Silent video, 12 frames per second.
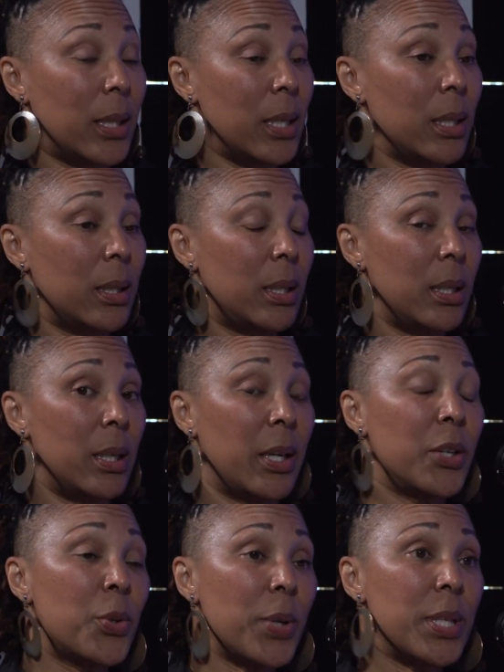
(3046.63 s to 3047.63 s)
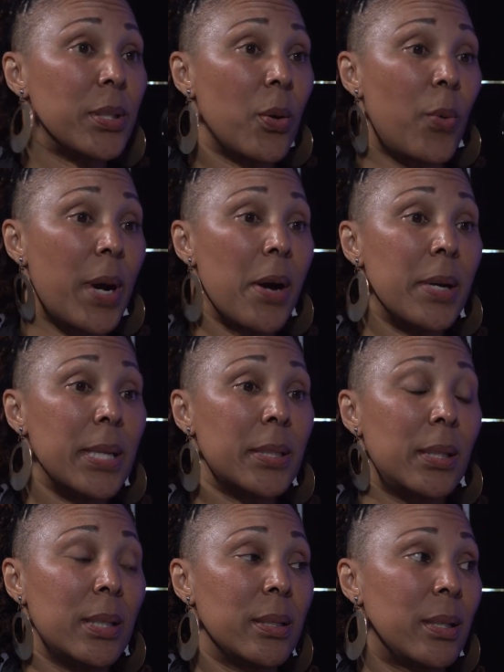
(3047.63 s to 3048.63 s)
The increased
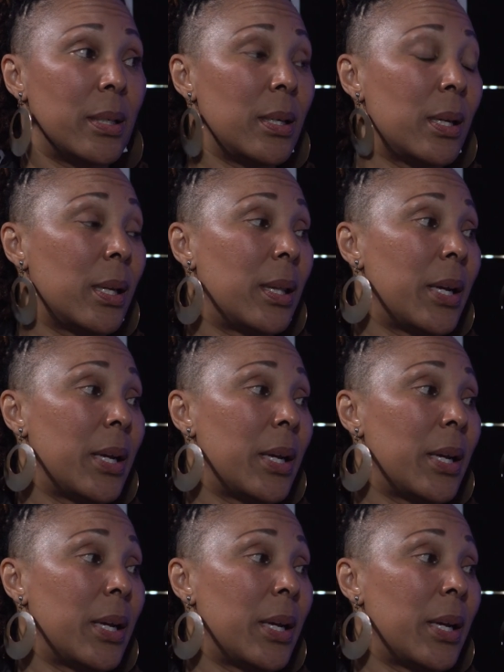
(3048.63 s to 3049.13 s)
awareness is good.